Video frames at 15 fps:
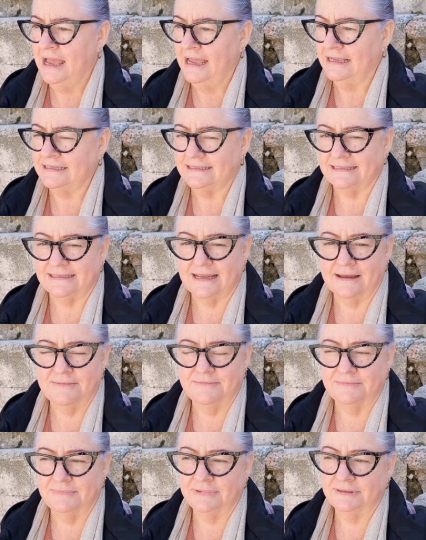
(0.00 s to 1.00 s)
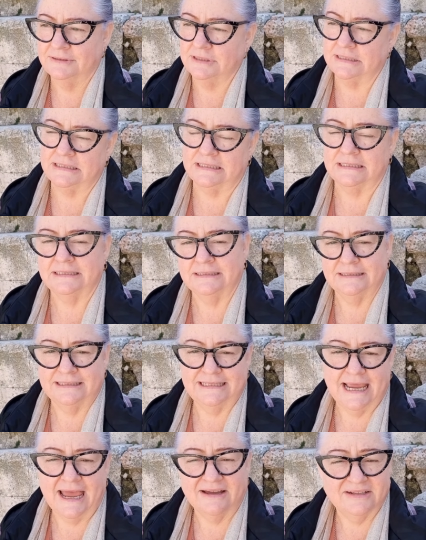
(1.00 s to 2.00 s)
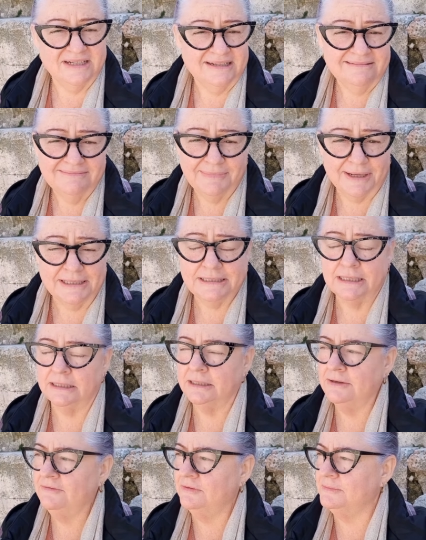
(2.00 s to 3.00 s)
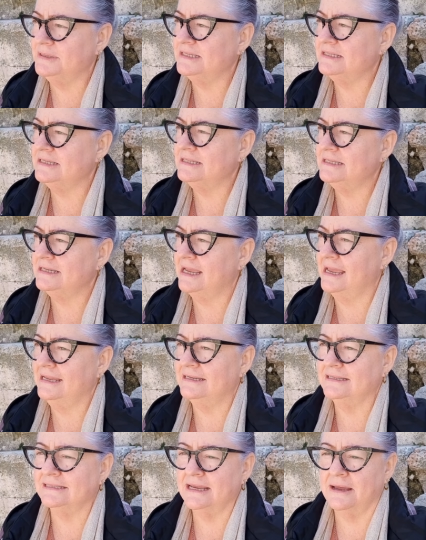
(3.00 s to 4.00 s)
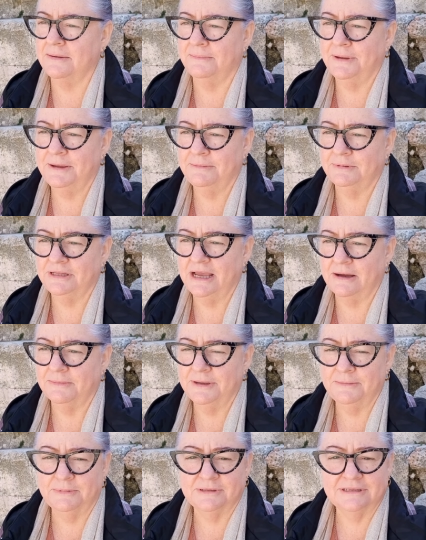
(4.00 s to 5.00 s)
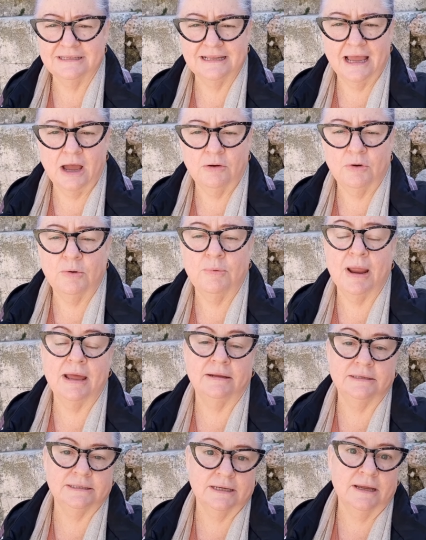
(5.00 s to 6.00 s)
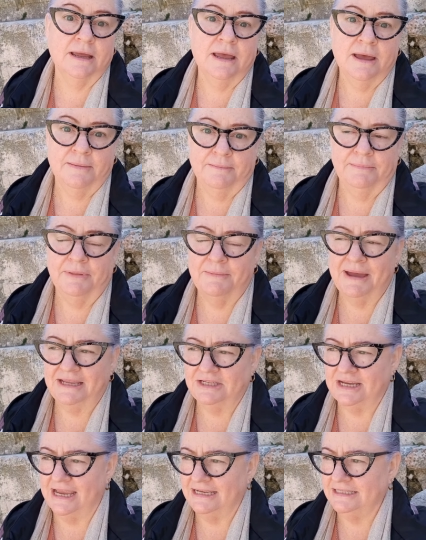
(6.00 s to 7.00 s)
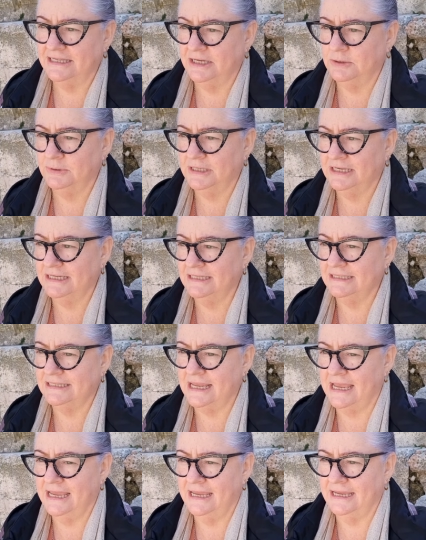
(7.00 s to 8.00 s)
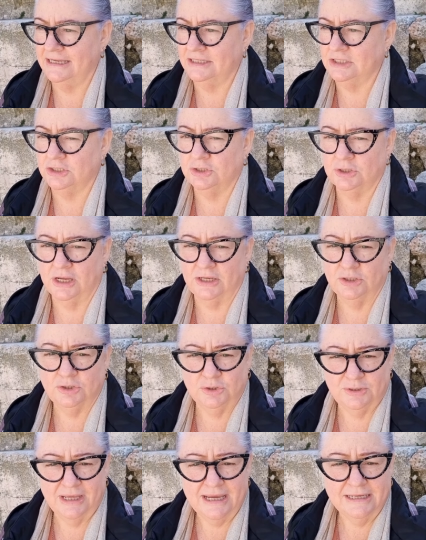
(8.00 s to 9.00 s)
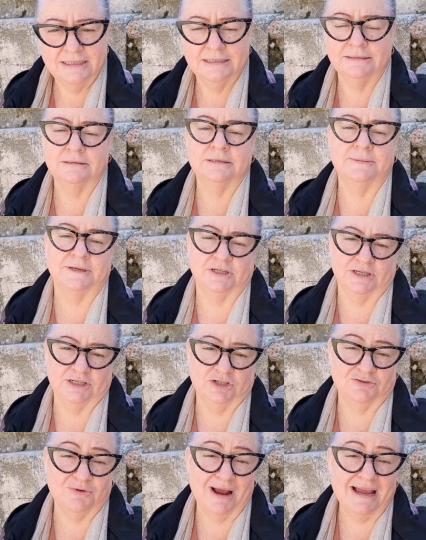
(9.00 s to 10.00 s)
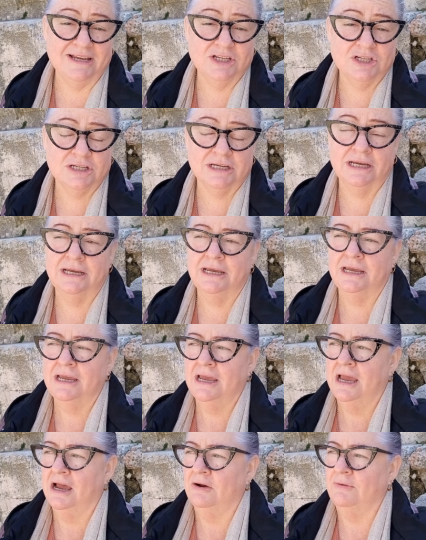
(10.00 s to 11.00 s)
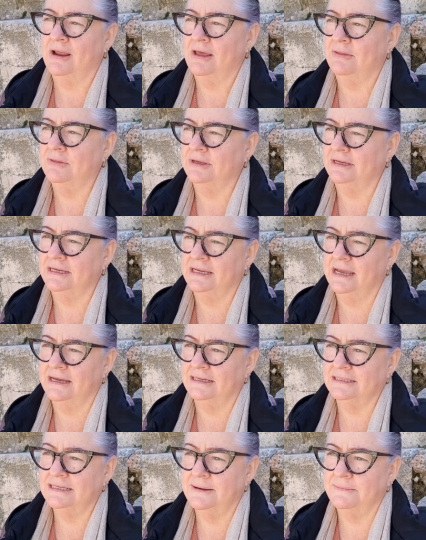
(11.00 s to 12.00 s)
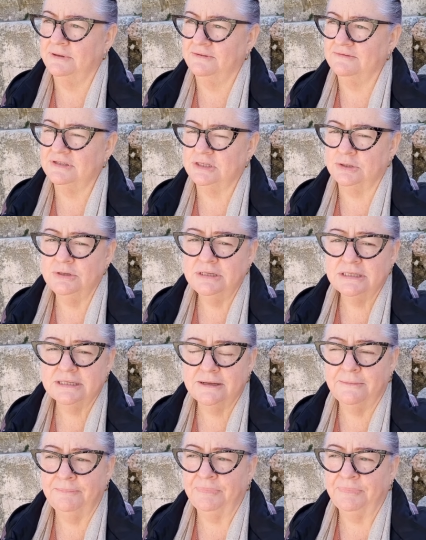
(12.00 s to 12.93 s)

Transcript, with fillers: It's um, just touting basically for business and uh, people, young people are around the major antiquities uh, do, and do that, especially Jerash around the uh, Temple of Zeus.